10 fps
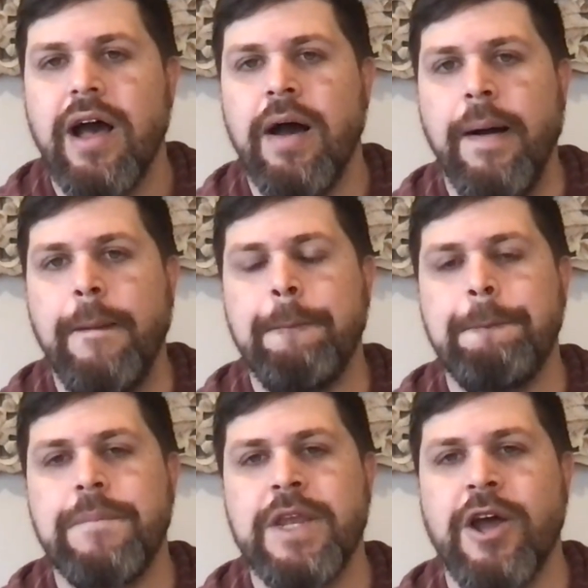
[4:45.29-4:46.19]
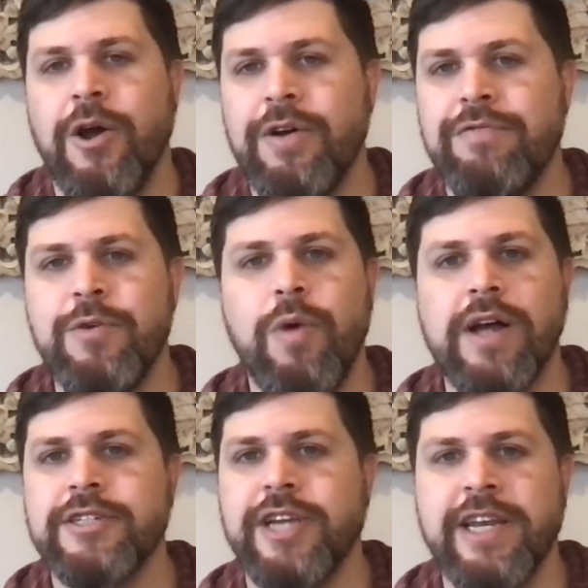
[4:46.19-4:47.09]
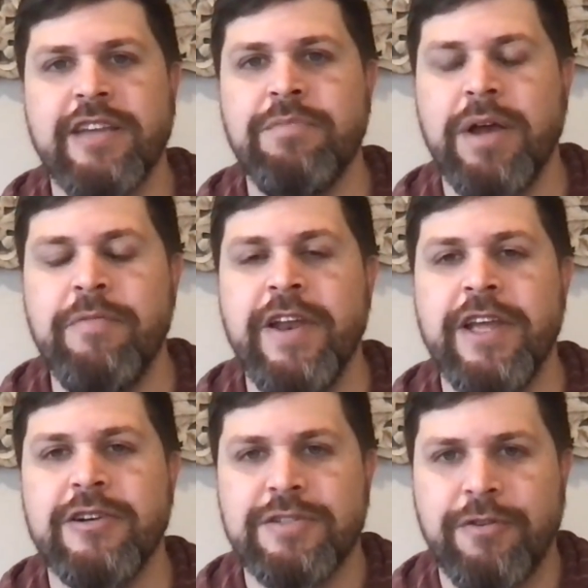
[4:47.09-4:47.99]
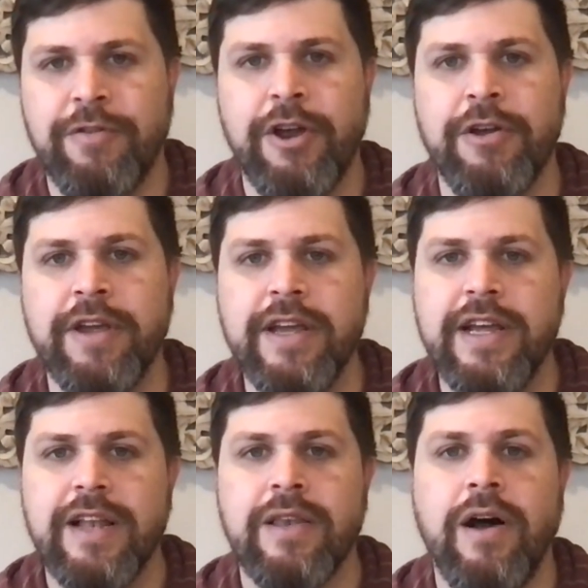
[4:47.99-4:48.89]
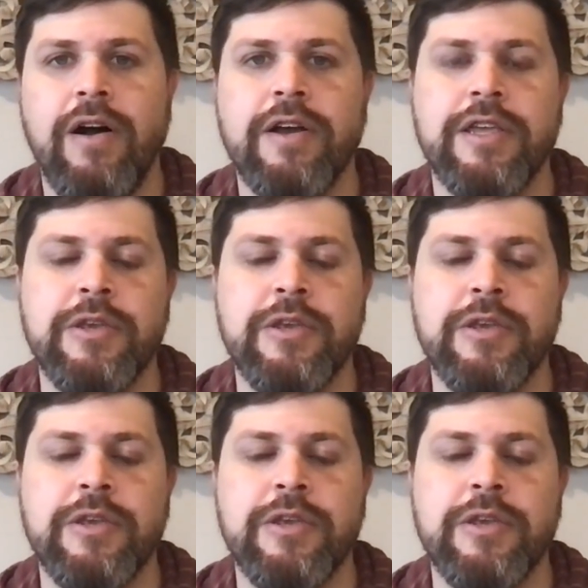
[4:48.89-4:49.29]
If you watch any of my videos for very long,